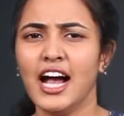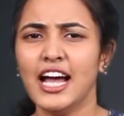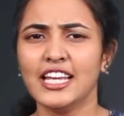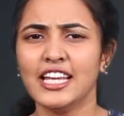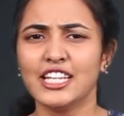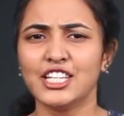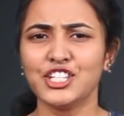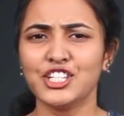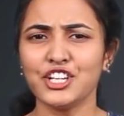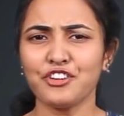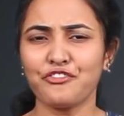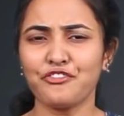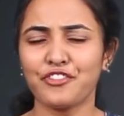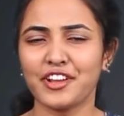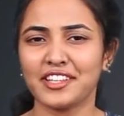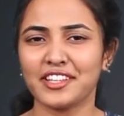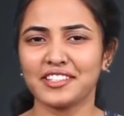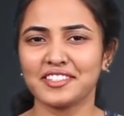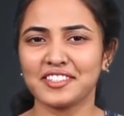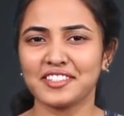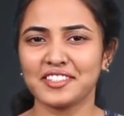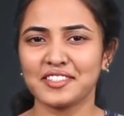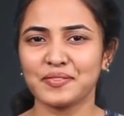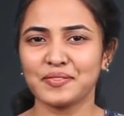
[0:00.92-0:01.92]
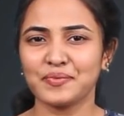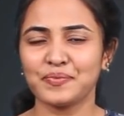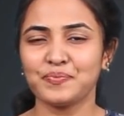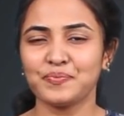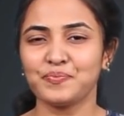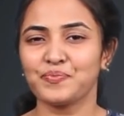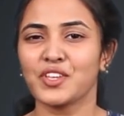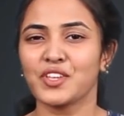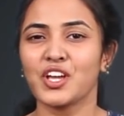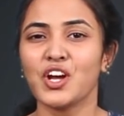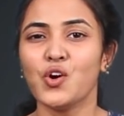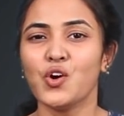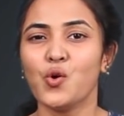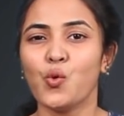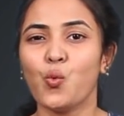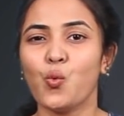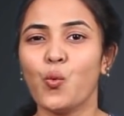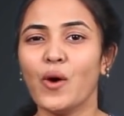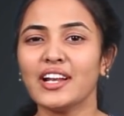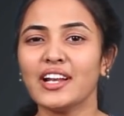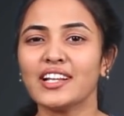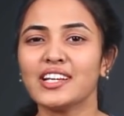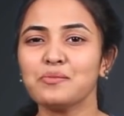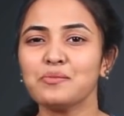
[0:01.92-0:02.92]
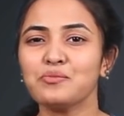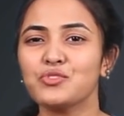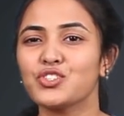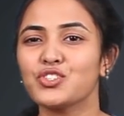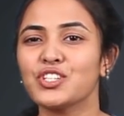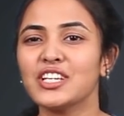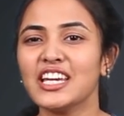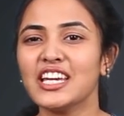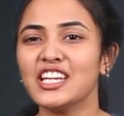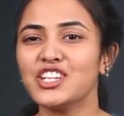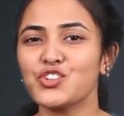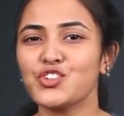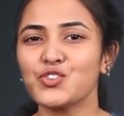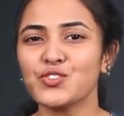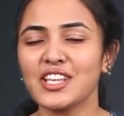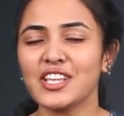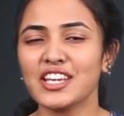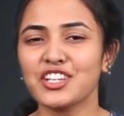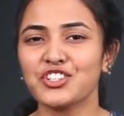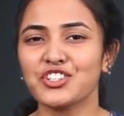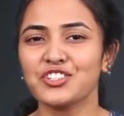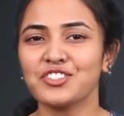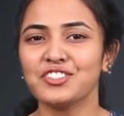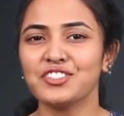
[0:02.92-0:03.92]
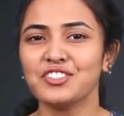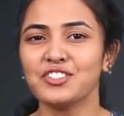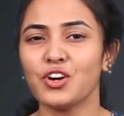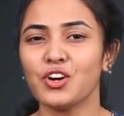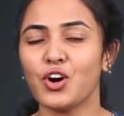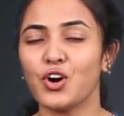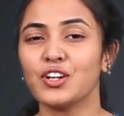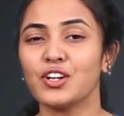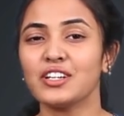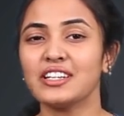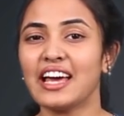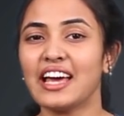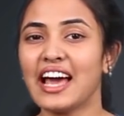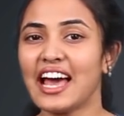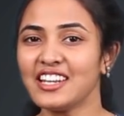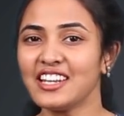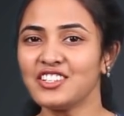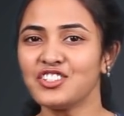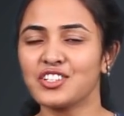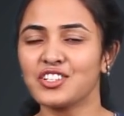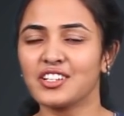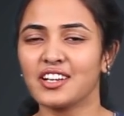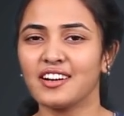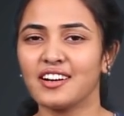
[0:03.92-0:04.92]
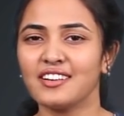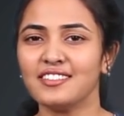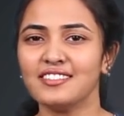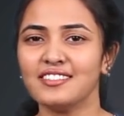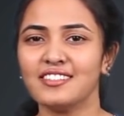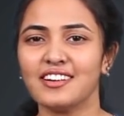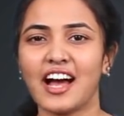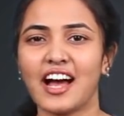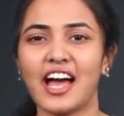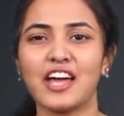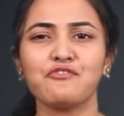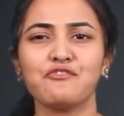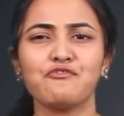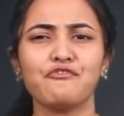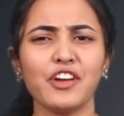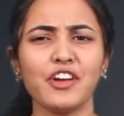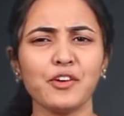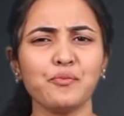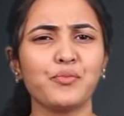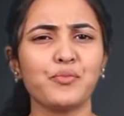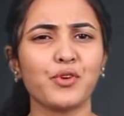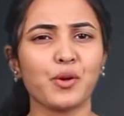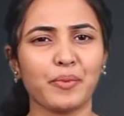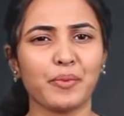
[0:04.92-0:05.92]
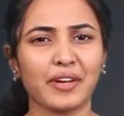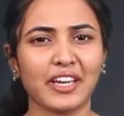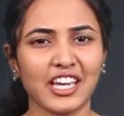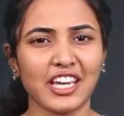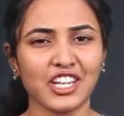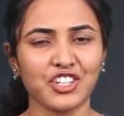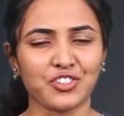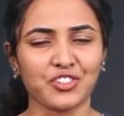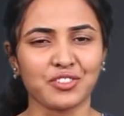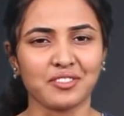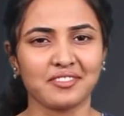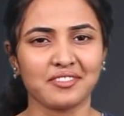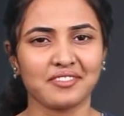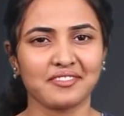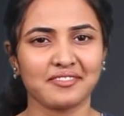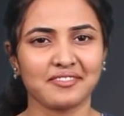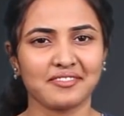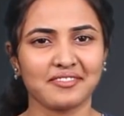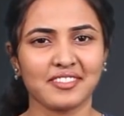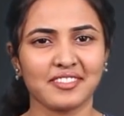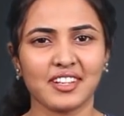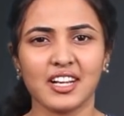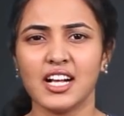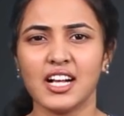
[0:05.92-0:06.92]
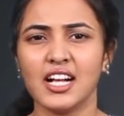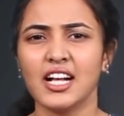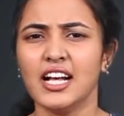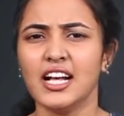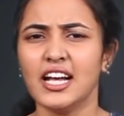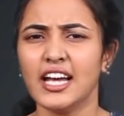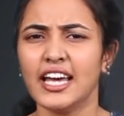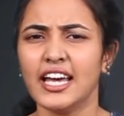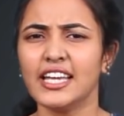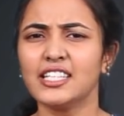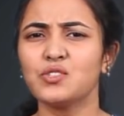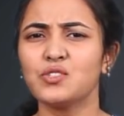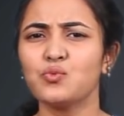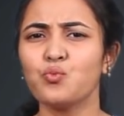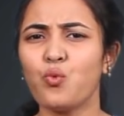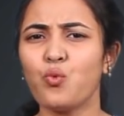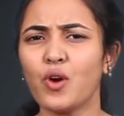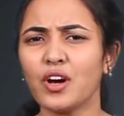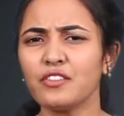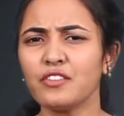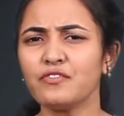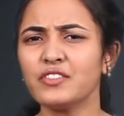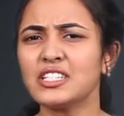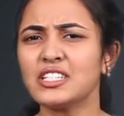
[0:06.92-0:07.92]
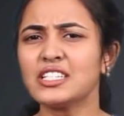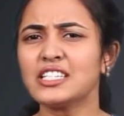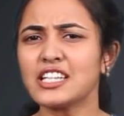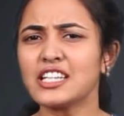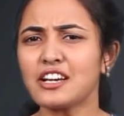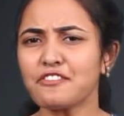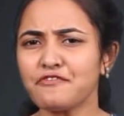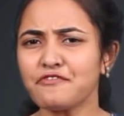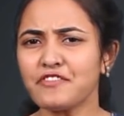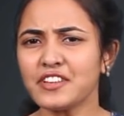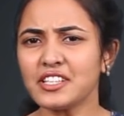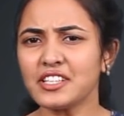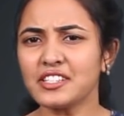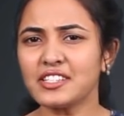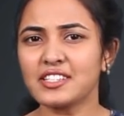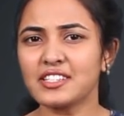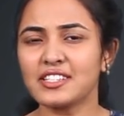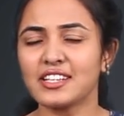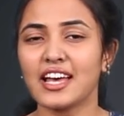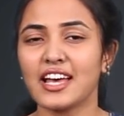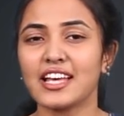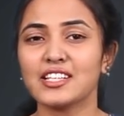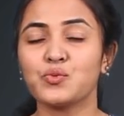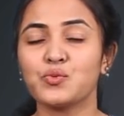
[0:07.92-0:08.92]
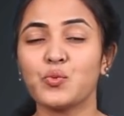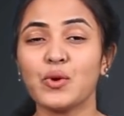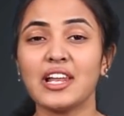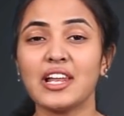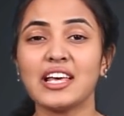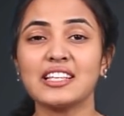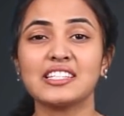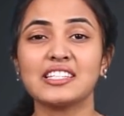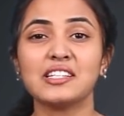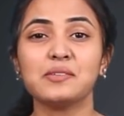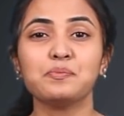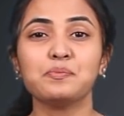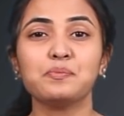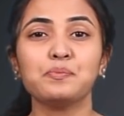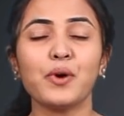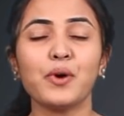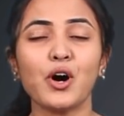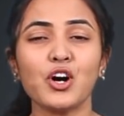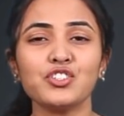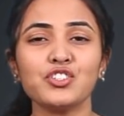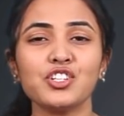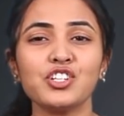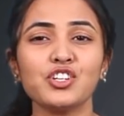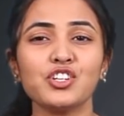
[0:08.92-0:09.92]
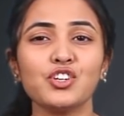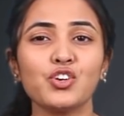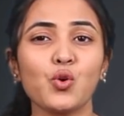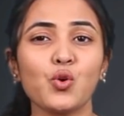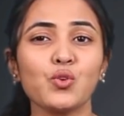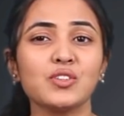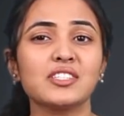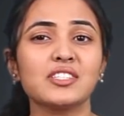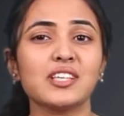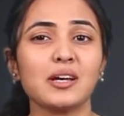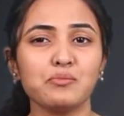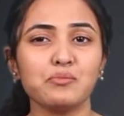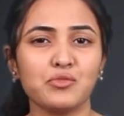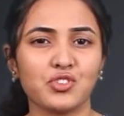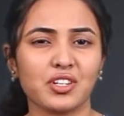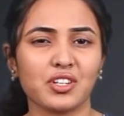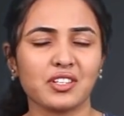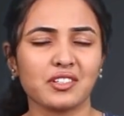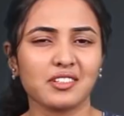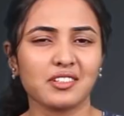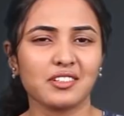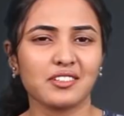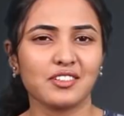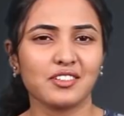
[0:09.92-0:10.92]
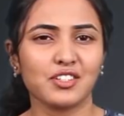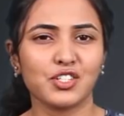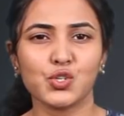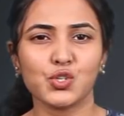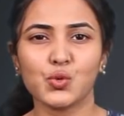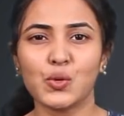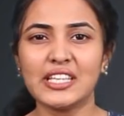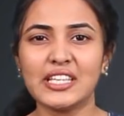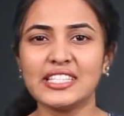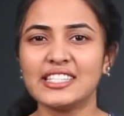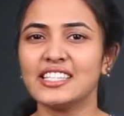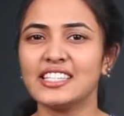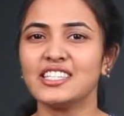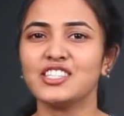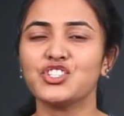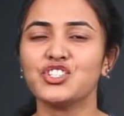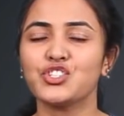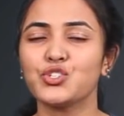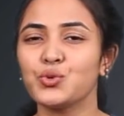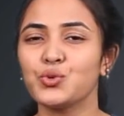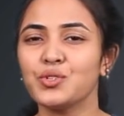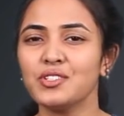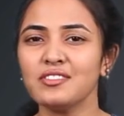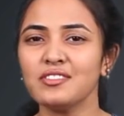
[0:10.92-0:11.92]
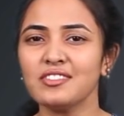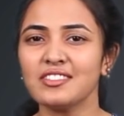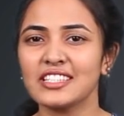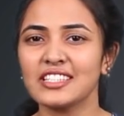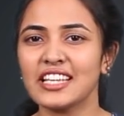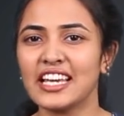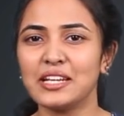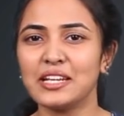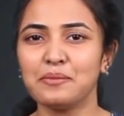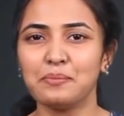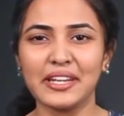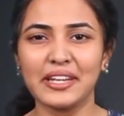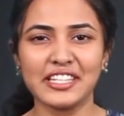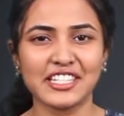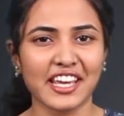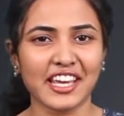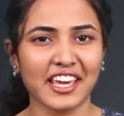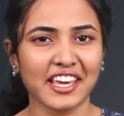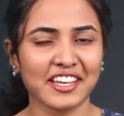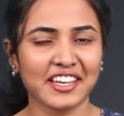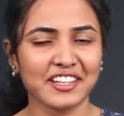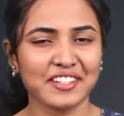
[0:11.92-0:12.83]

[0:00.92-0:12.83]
Dear friends, welcome to the intro session on antenna and wave propagation. It's one of the toughest as well as an important core subject to ECE students in BTech.